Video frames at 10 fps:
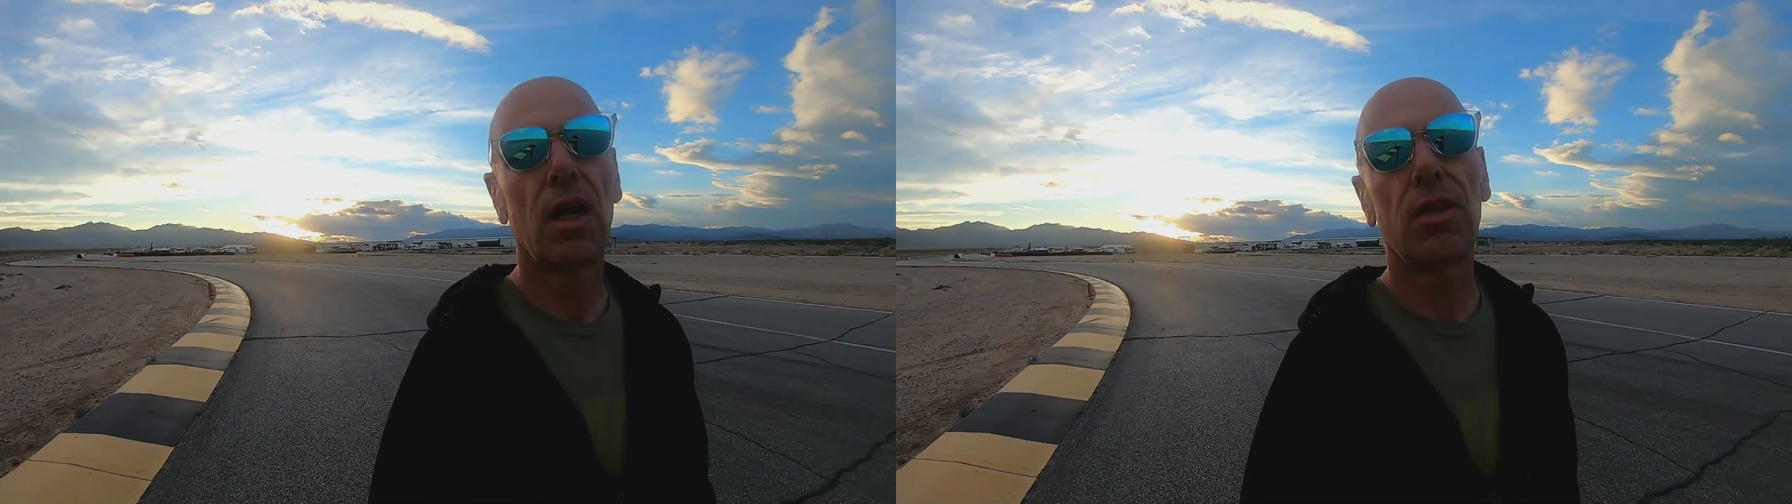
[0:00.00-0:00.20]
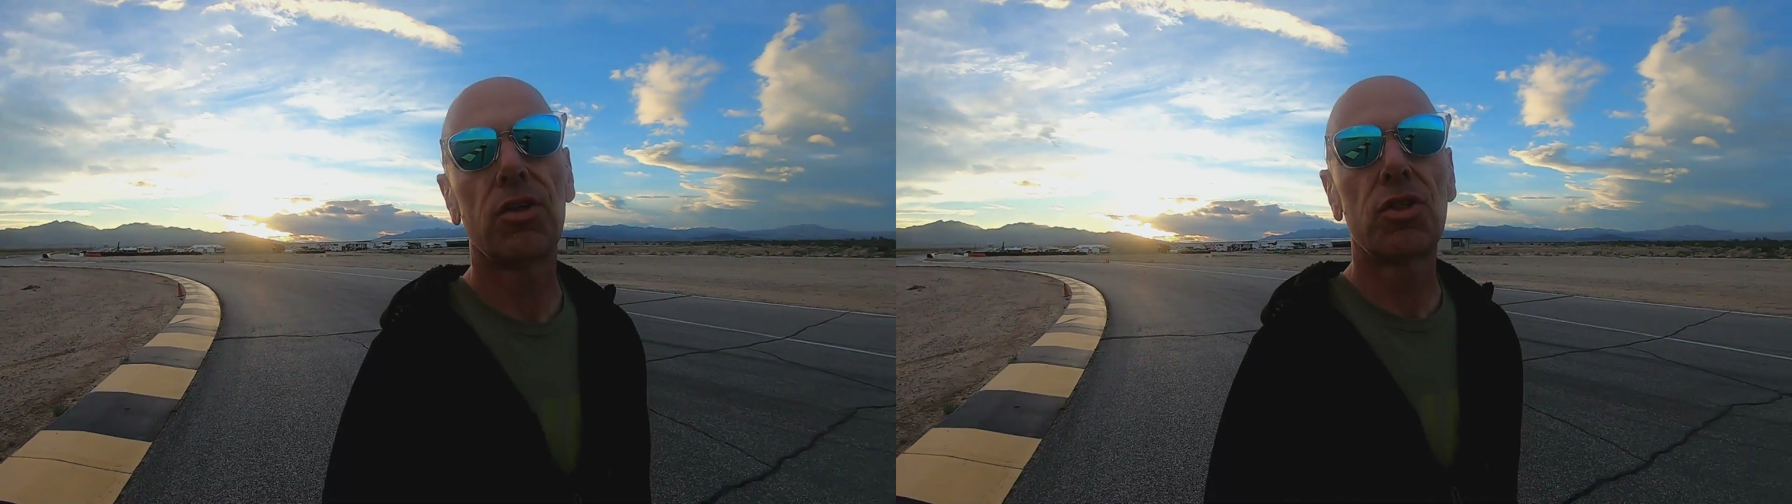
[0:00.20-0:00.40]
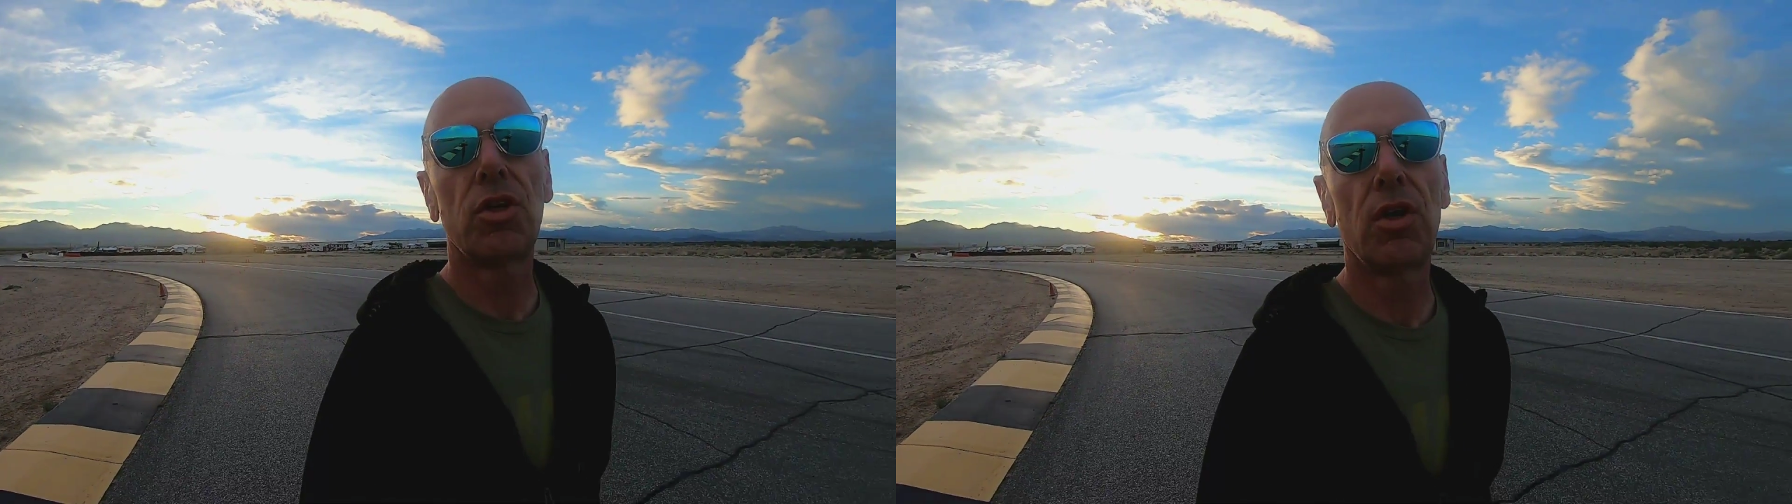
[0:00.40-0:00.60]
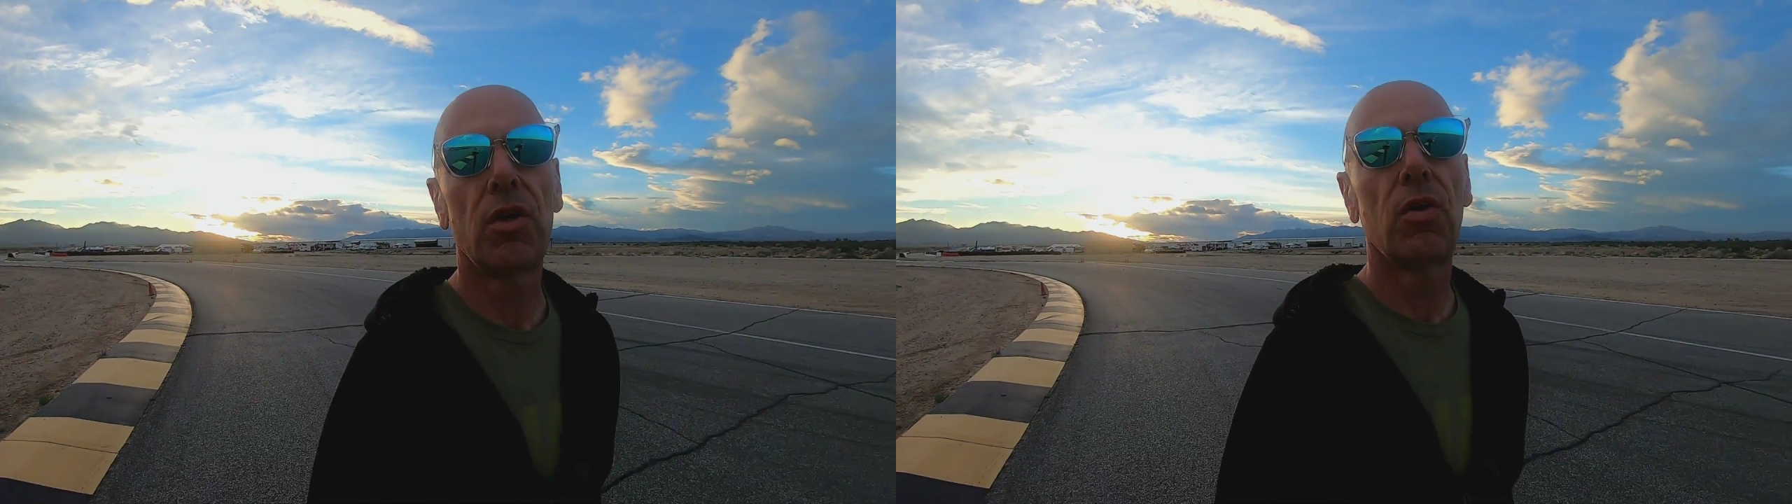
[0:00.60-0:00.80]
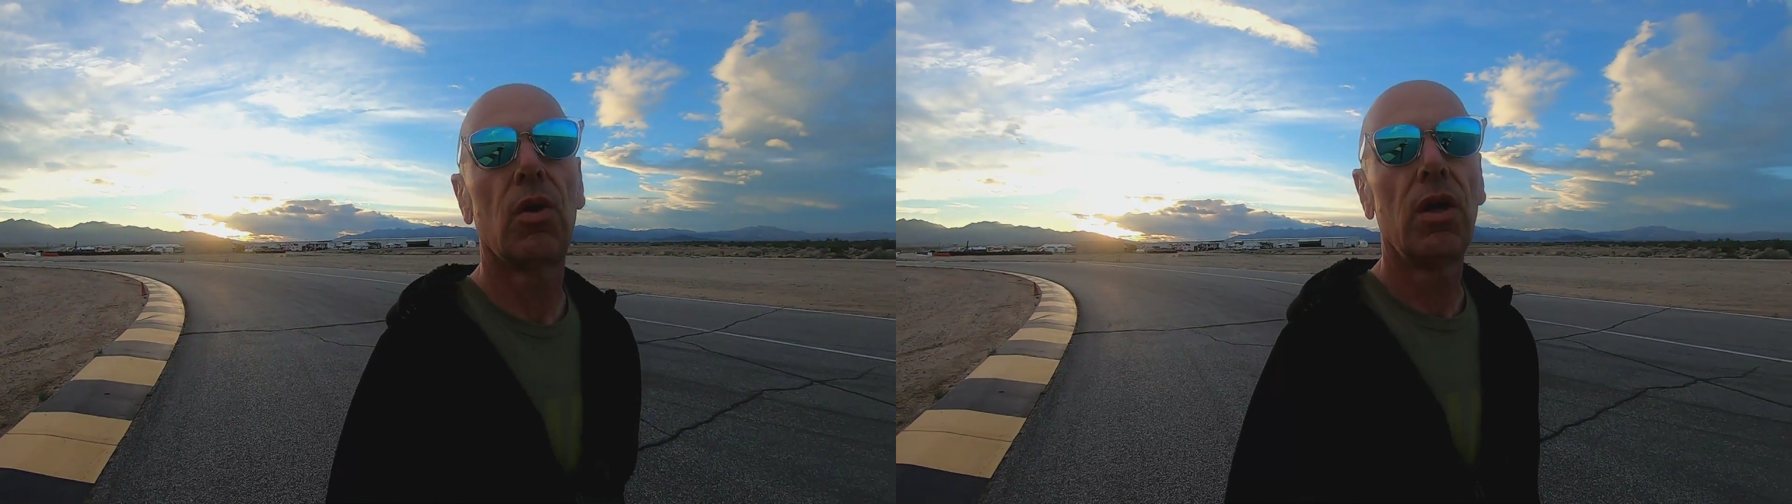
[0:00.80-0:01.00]
There's
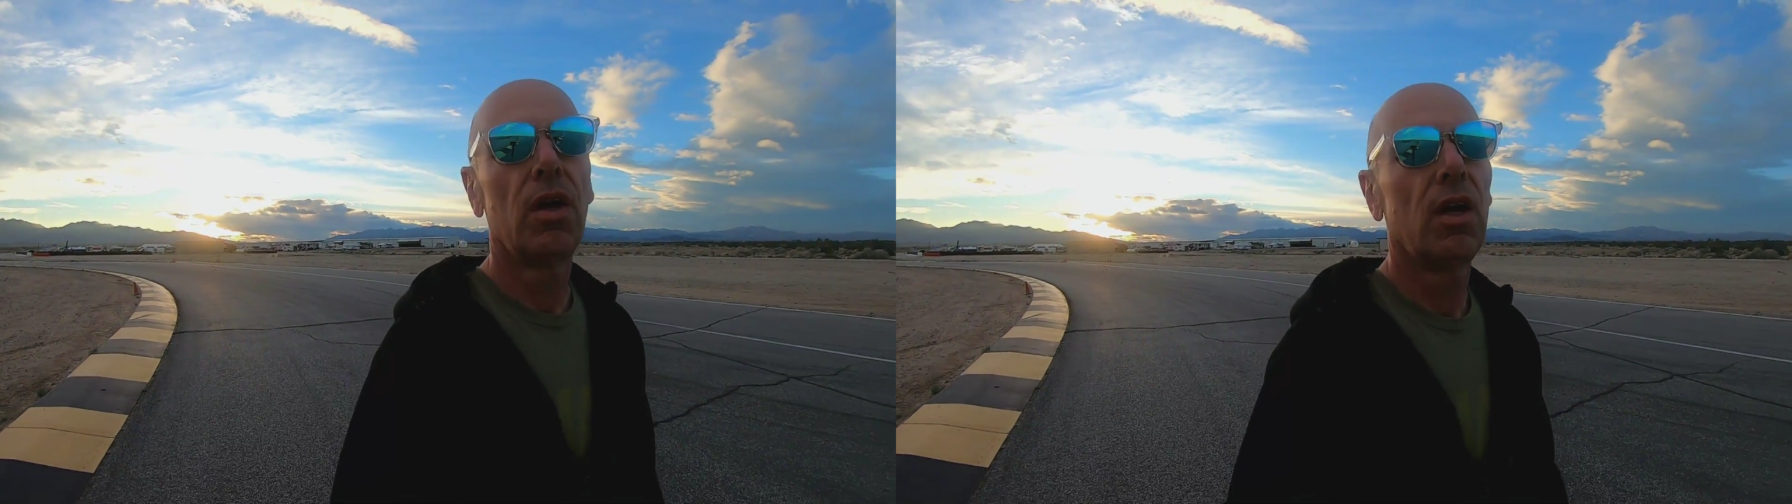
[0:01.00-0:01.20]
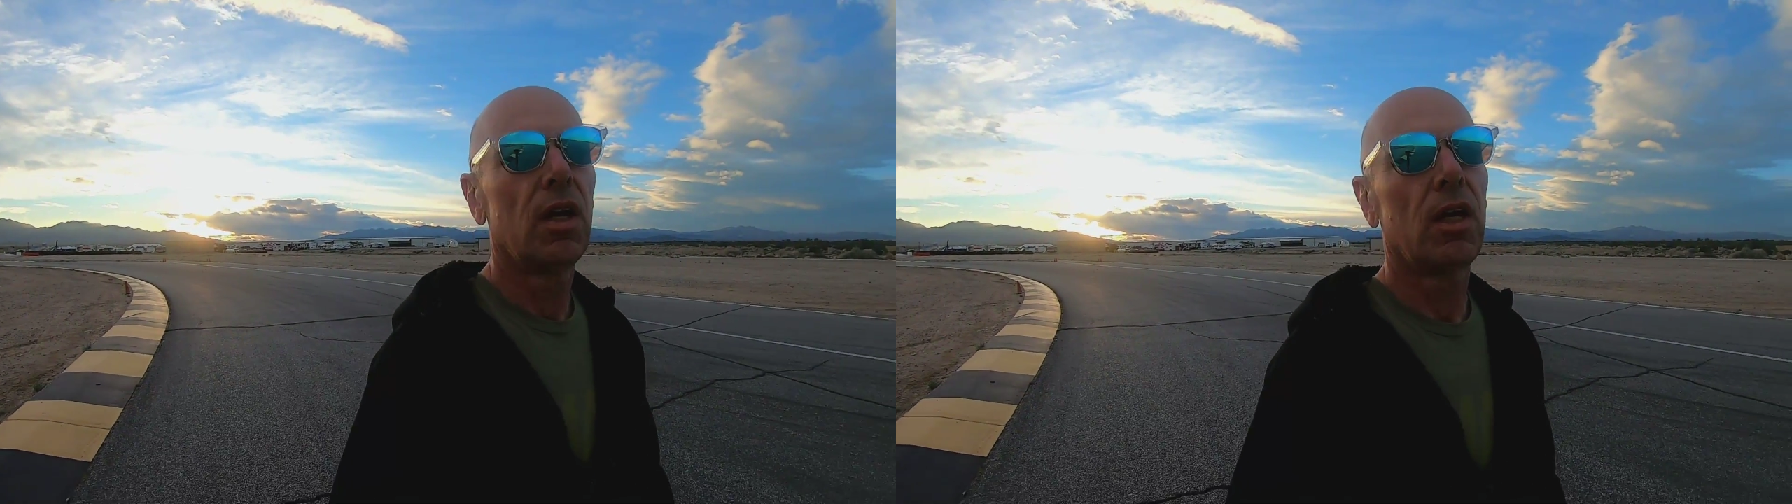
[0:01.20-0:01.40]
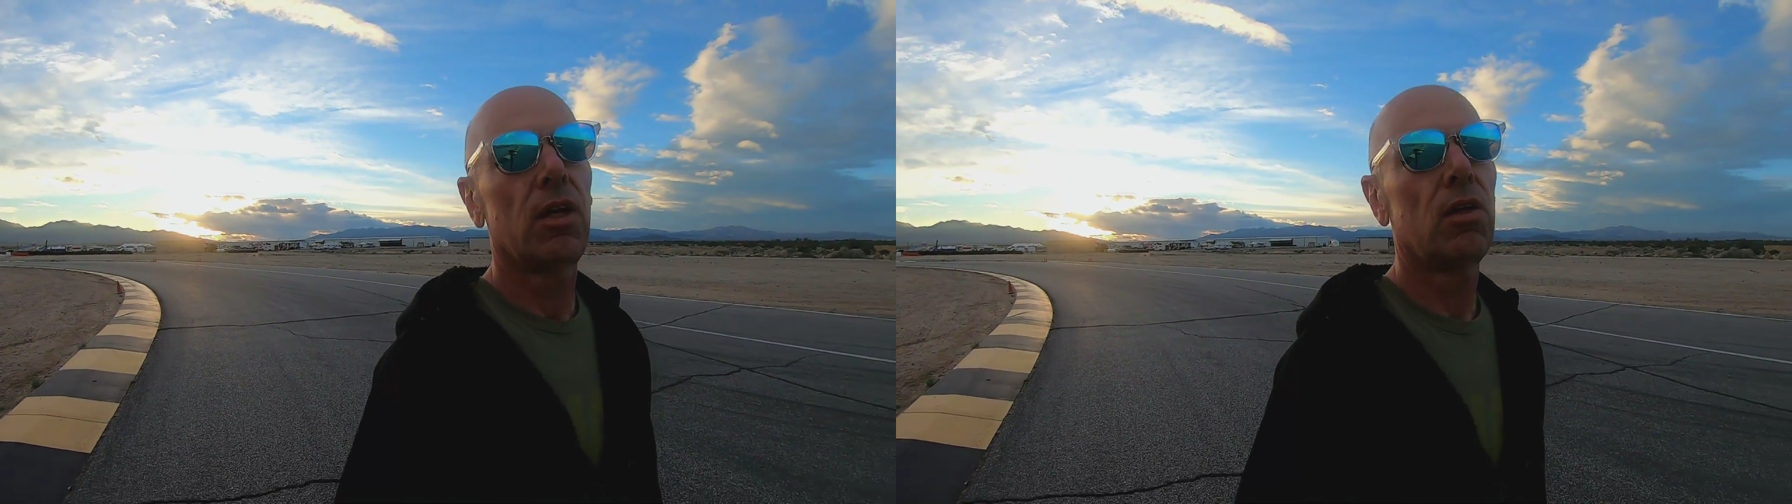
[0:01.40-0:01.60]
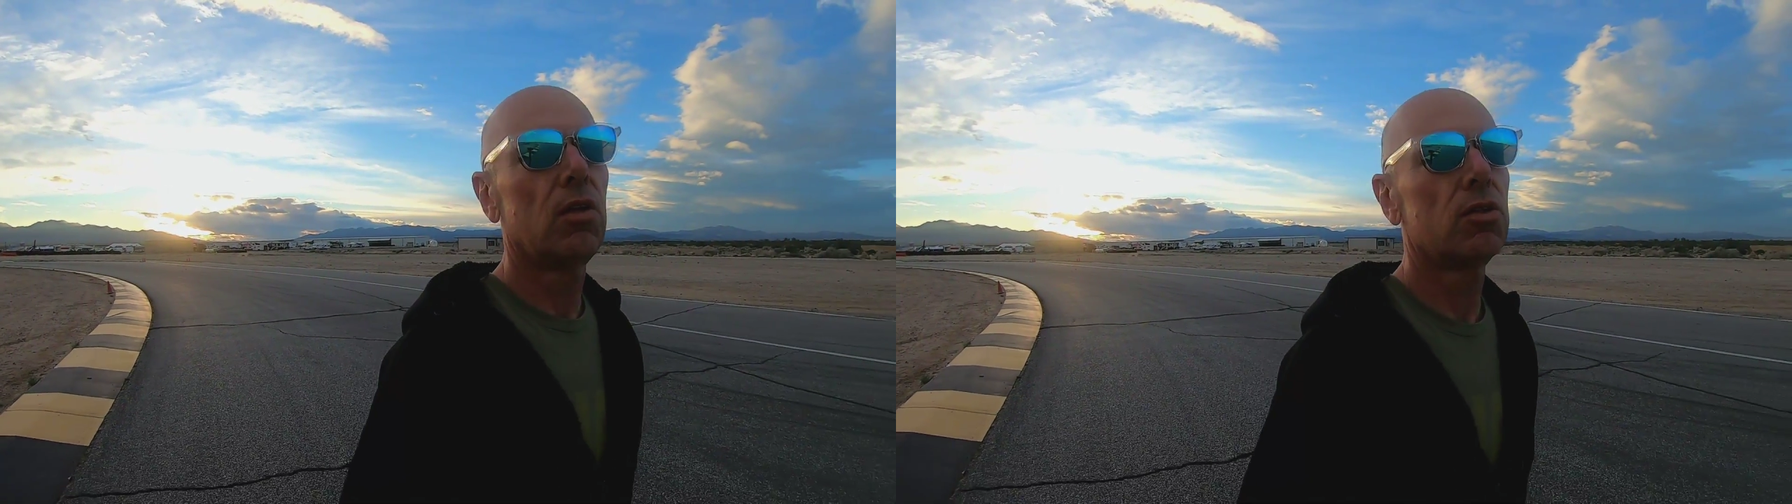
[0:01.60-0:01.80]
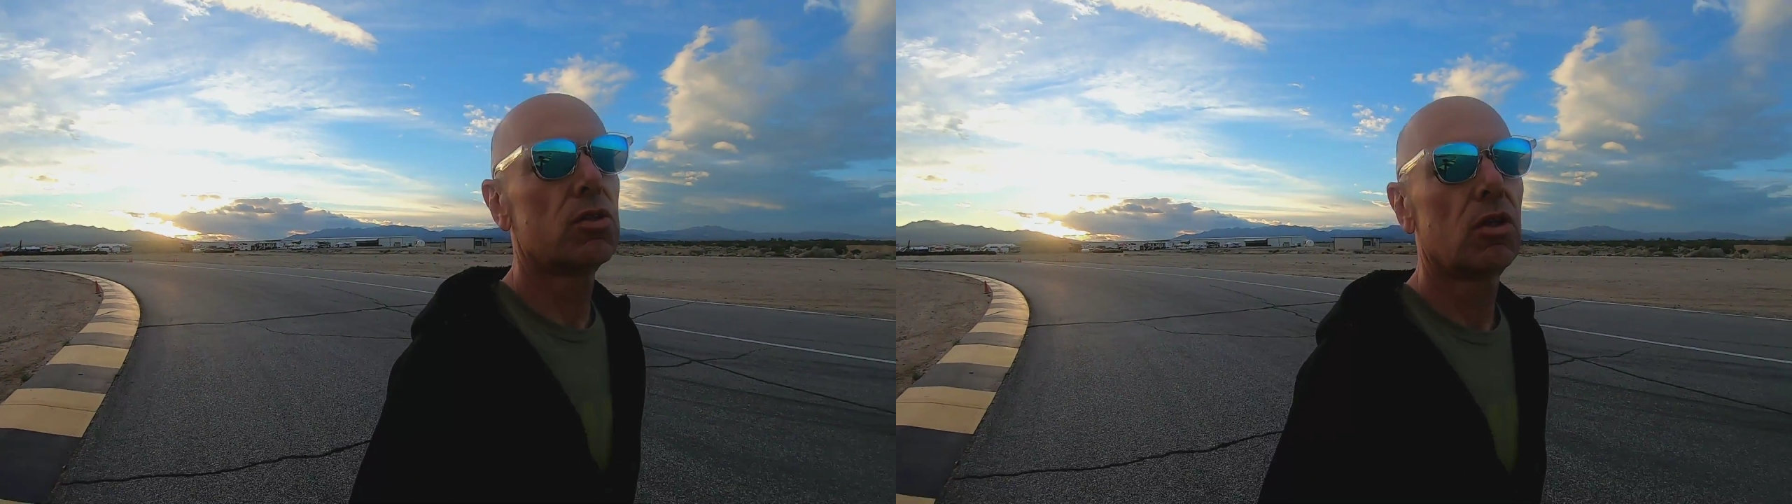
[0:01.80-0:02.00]
no hills